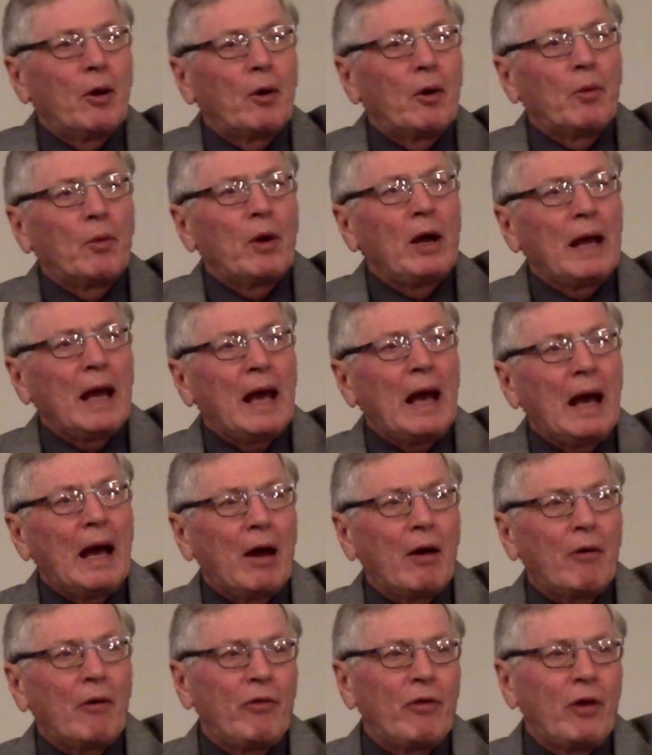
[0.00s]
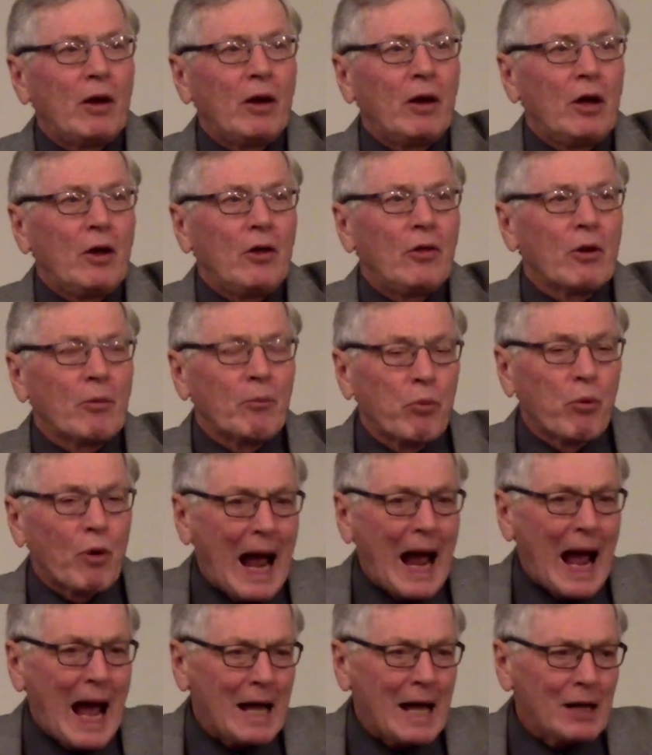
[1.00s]
we have the
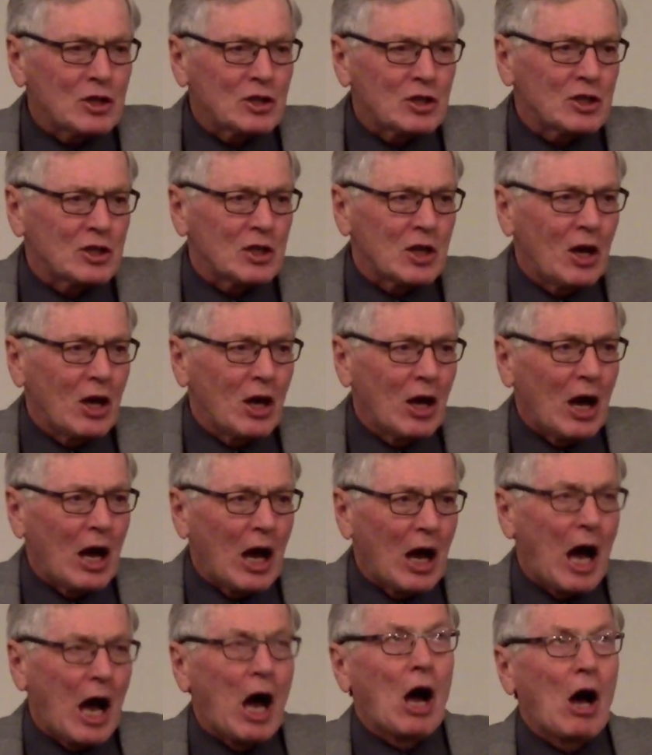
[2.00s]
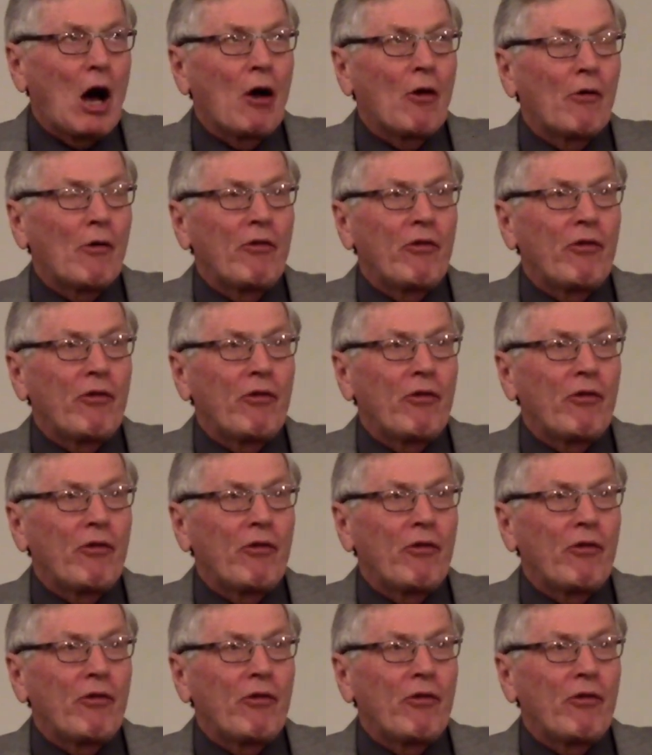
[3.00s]
brass of